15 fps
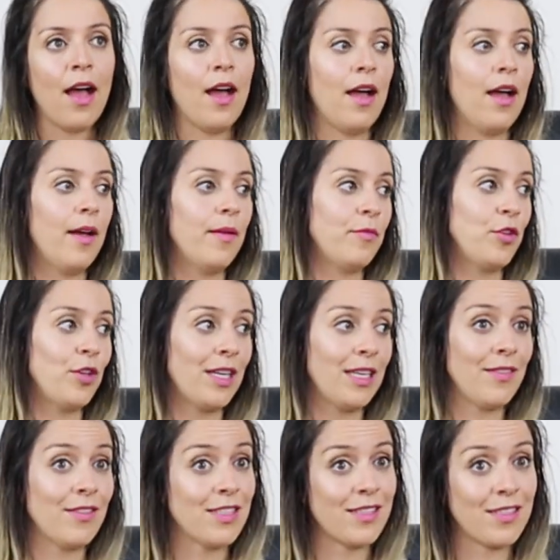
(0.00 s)
You can
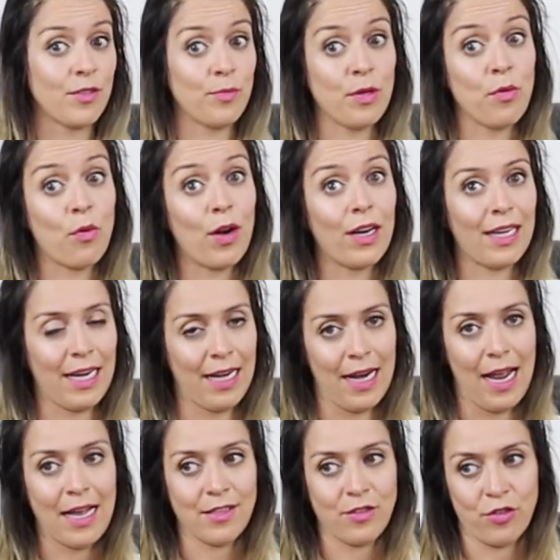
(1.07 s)
even still be working
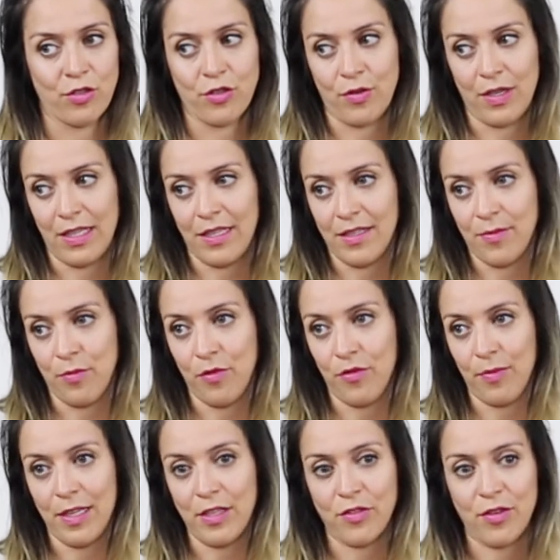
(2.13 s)
as you're doing these
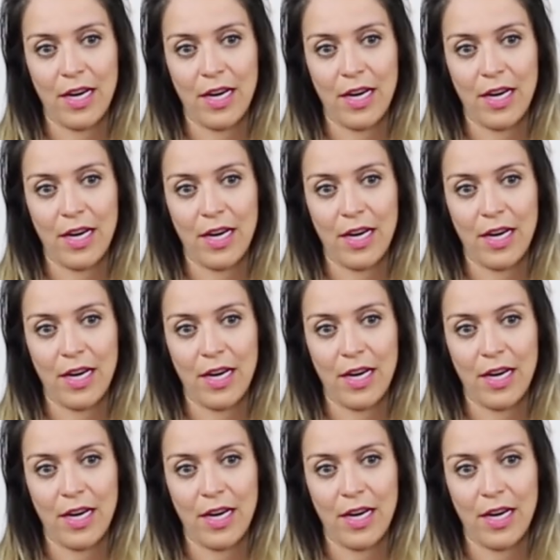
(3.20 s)
movements,